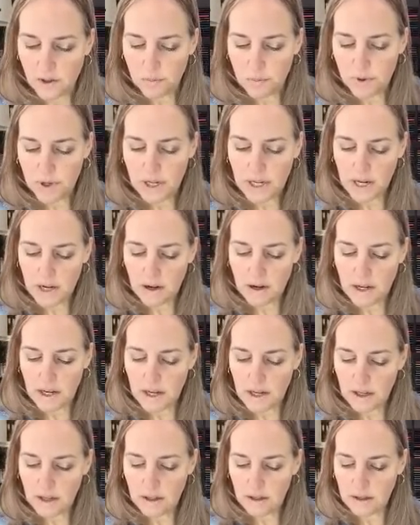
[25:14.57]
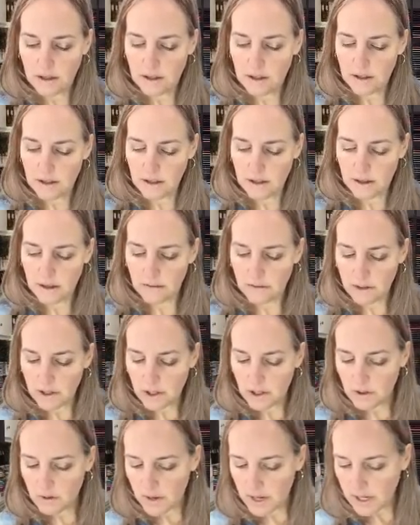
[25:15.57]
a pretty area of the
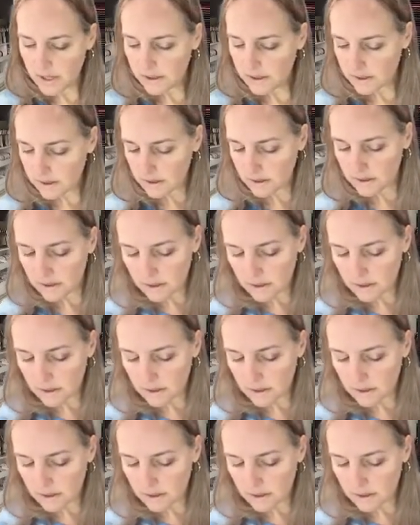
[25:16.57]
U.S.